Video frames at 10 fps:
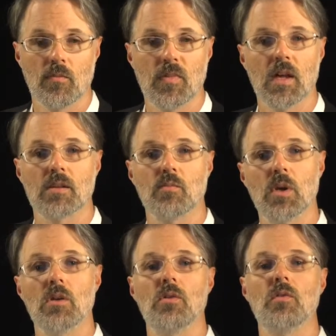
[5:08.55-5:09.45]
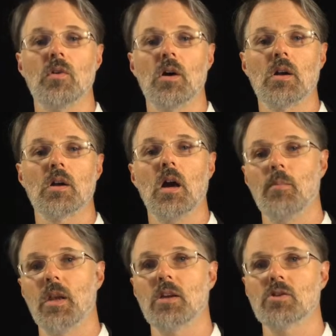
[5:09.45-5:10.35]
that builds on a
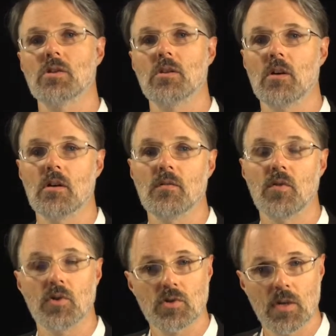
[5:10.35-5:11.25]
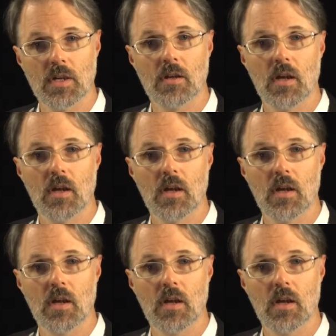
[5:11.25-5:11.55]
combination of nurturing